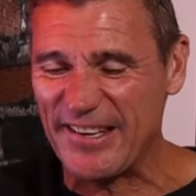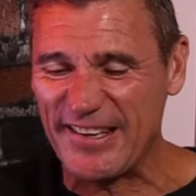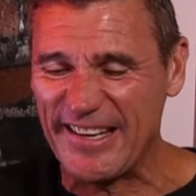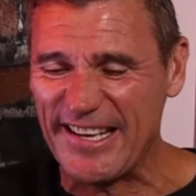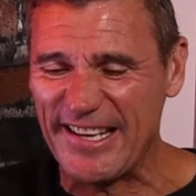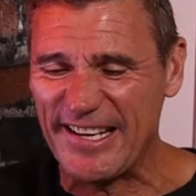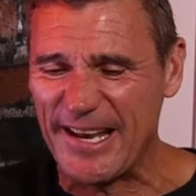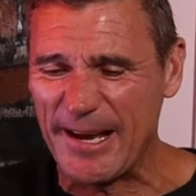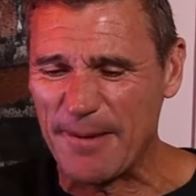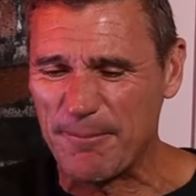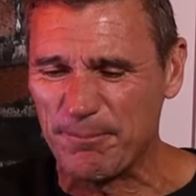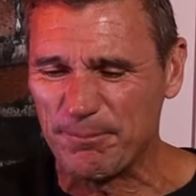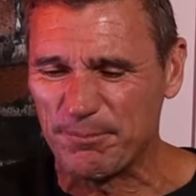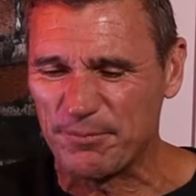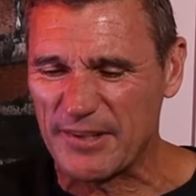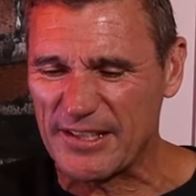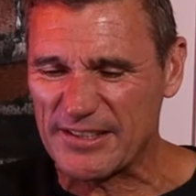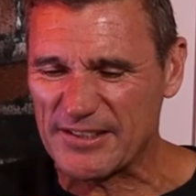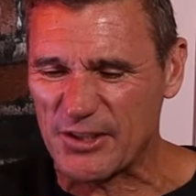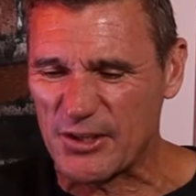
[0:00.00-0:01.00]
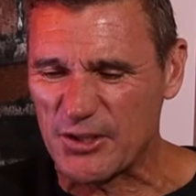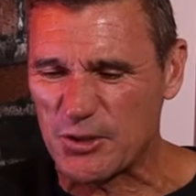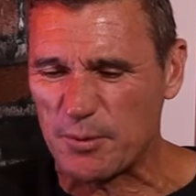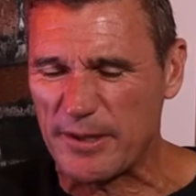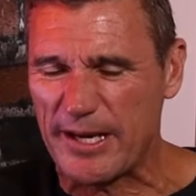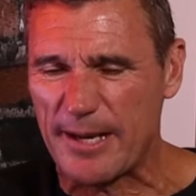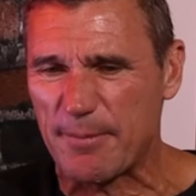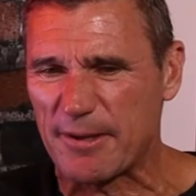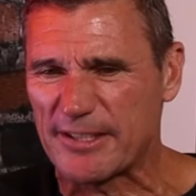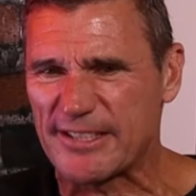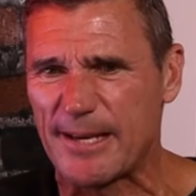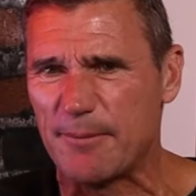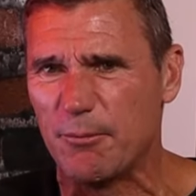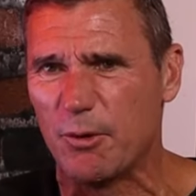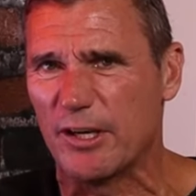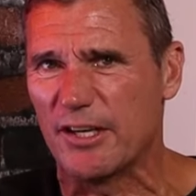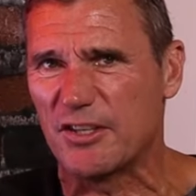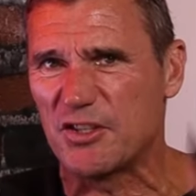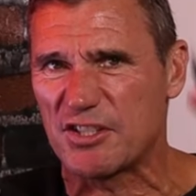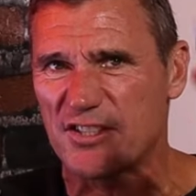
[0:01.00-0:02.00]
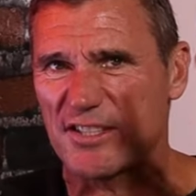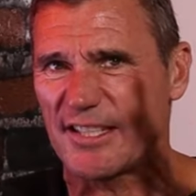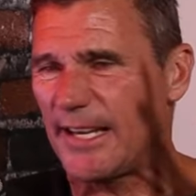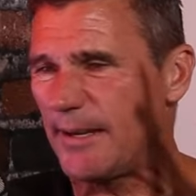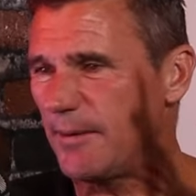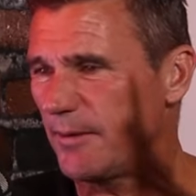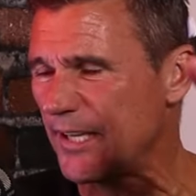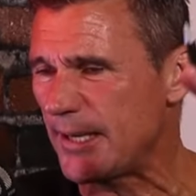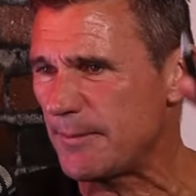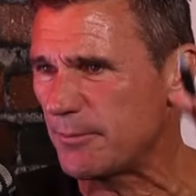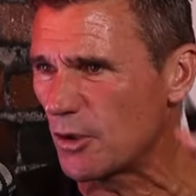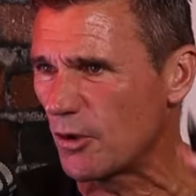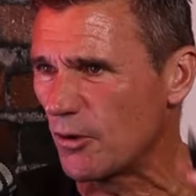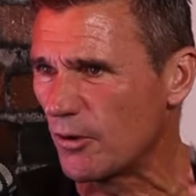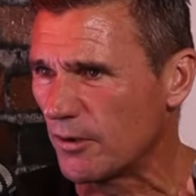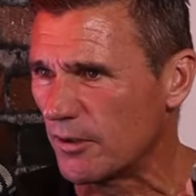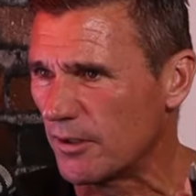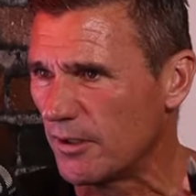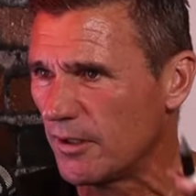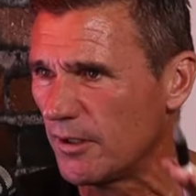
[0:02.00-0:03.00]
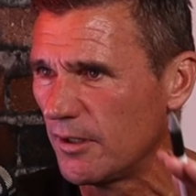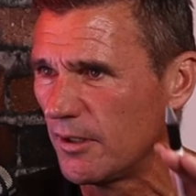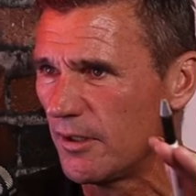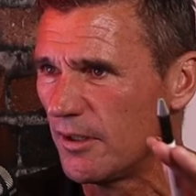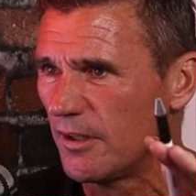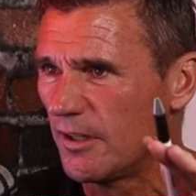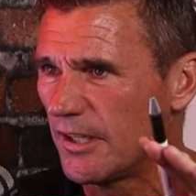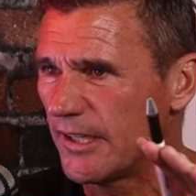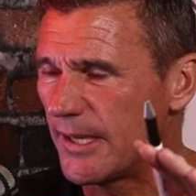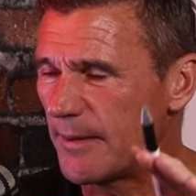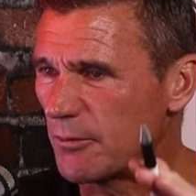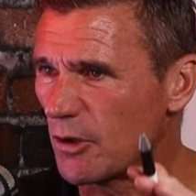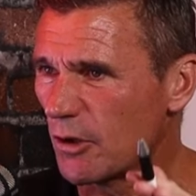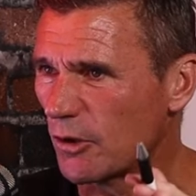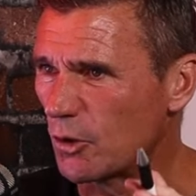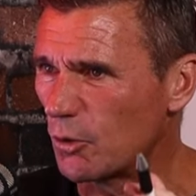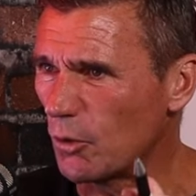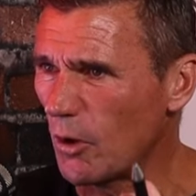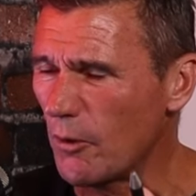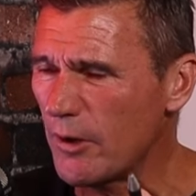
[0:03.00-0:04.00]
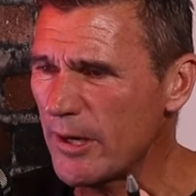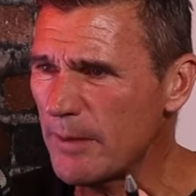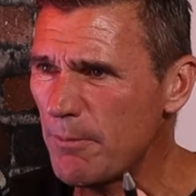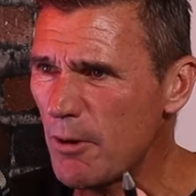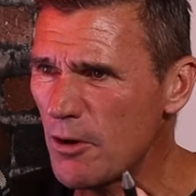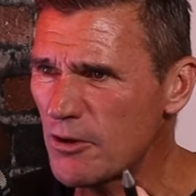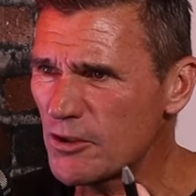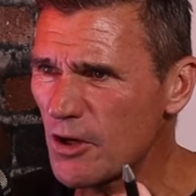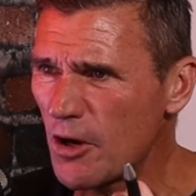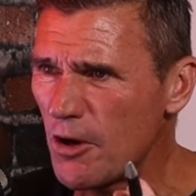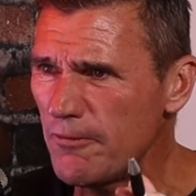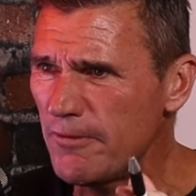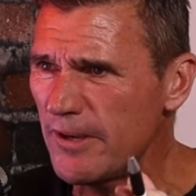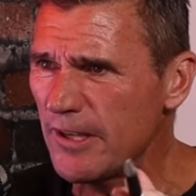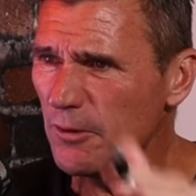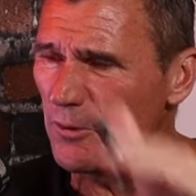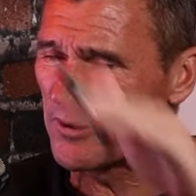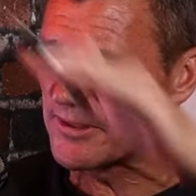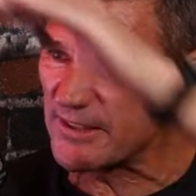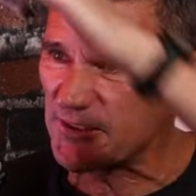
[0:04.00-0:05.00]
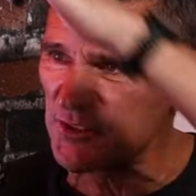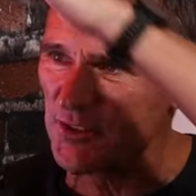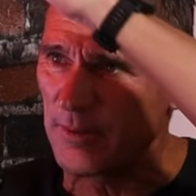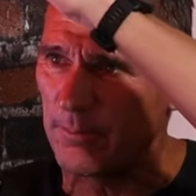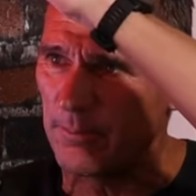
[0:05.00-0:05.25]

then um, so twenty-eight by Sam Wood, it just kept, kept on, kept on growing post COVID, or is it sort of